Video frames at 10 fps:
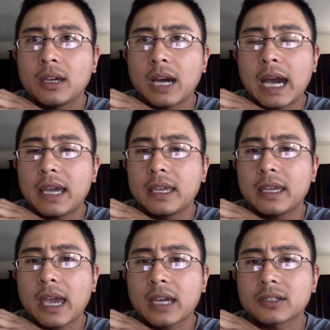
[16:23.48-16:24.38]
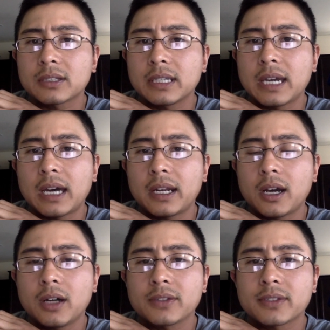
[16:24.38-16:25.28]
I actually got it
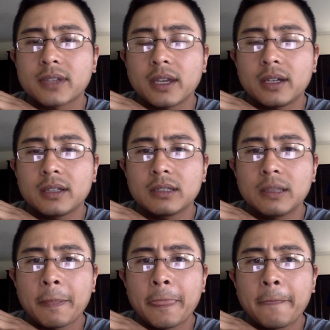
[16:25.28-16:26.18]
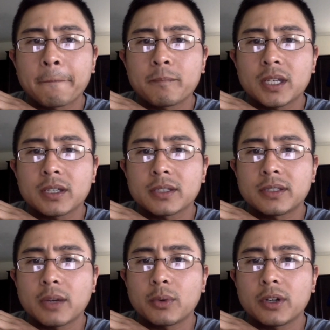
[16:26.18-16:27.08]
on sale because
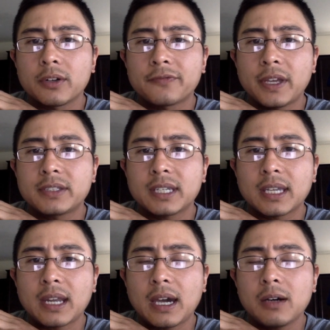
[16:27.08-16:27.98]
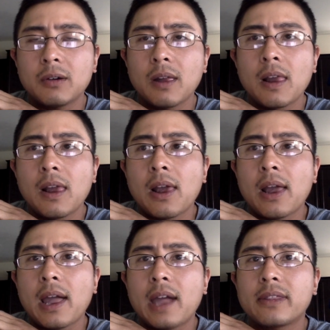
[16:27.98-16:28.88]
they were phasing it out.
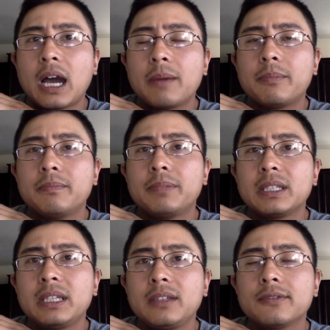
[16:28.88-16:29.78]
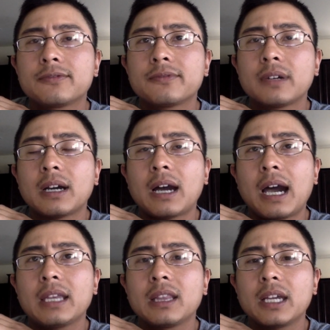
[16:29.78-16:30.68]
And I believe
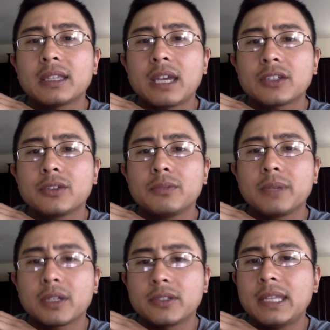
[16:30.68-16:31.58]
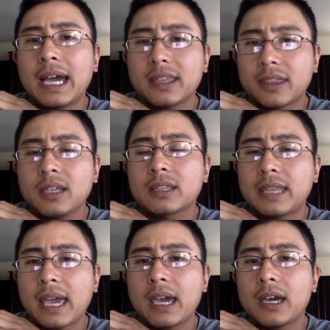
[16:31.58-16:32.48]
I like that shoe because I think
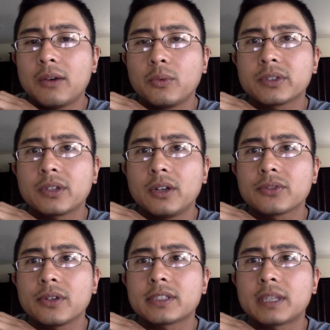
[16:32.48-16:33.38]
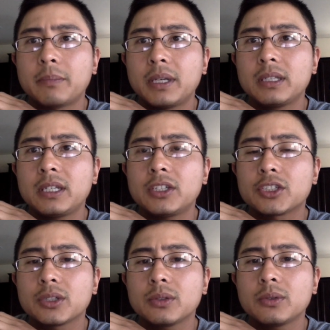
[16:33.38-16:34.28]
that was also a stability
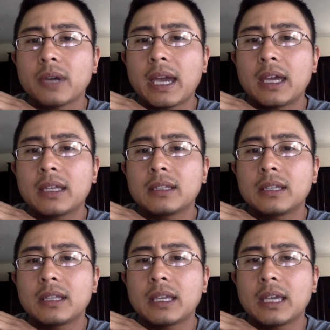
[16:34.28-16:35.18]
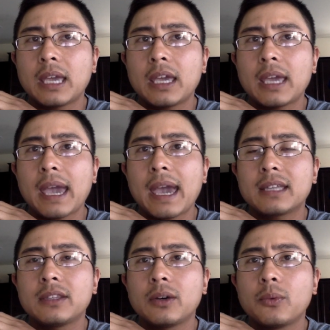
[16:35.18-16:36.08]
shoe, and it
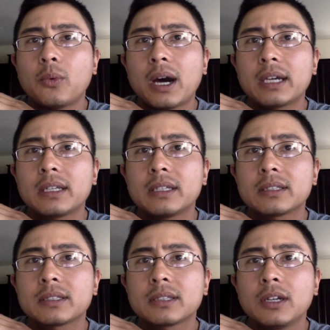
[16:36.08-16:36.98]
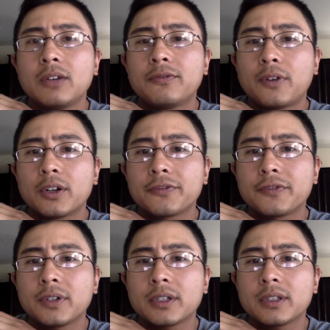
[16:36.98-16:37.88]
had the widest
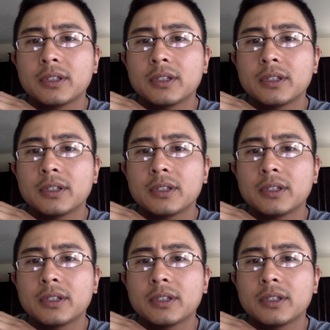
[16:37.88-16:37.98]
forefoot